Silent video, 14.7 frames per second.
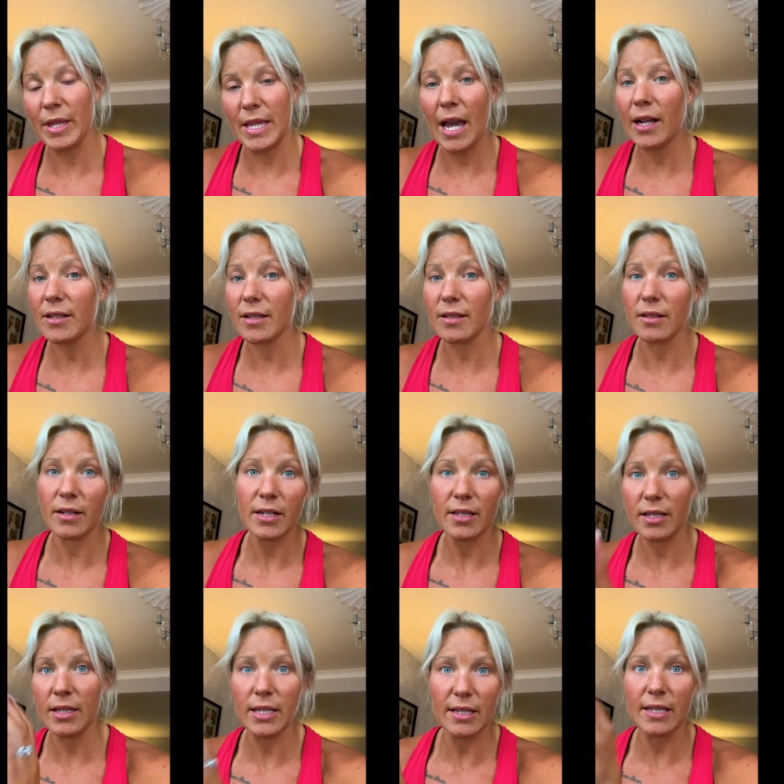the exercise
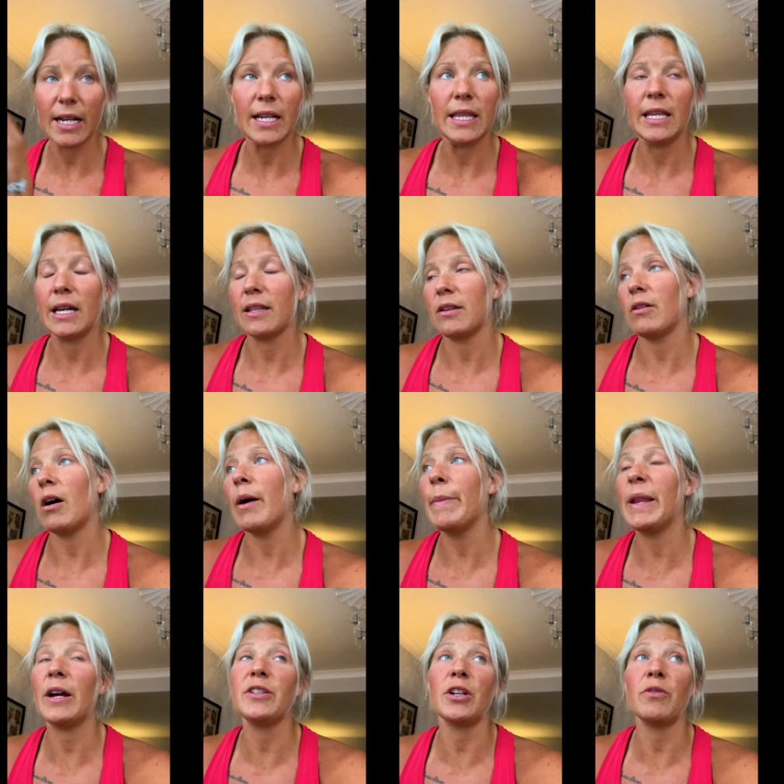and this, that and the other. I mean,
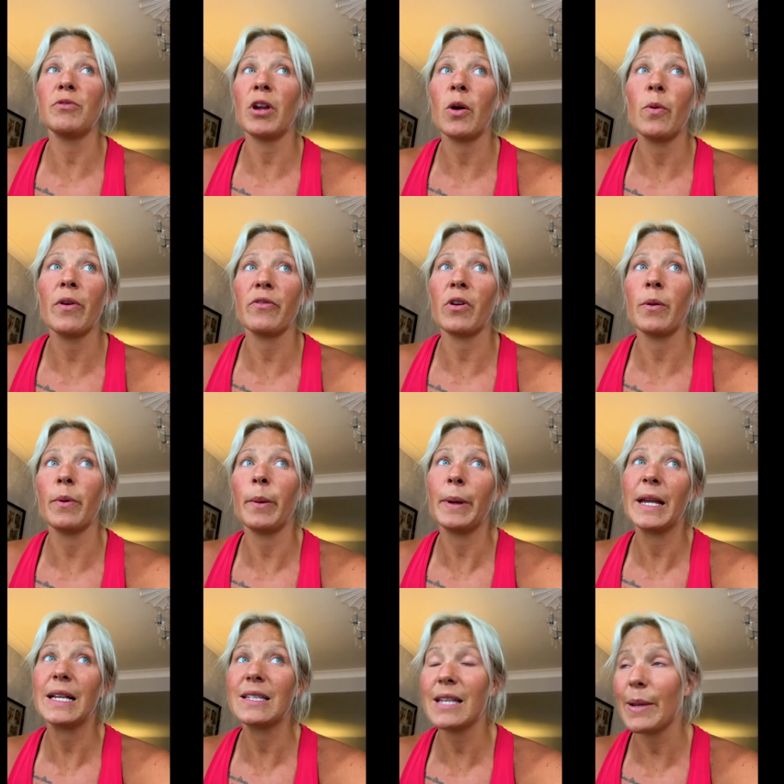I don't know whether I'm an
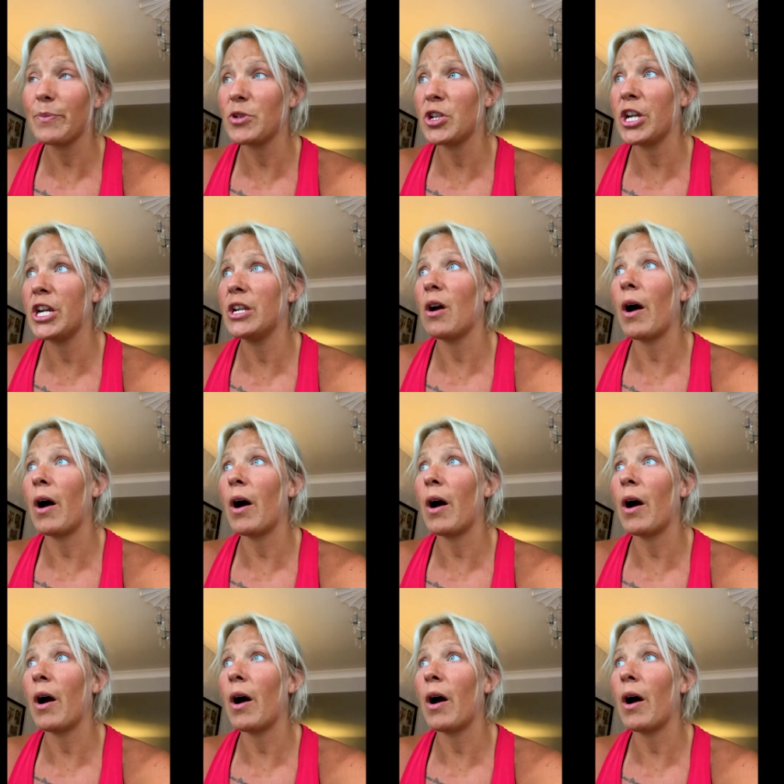exception.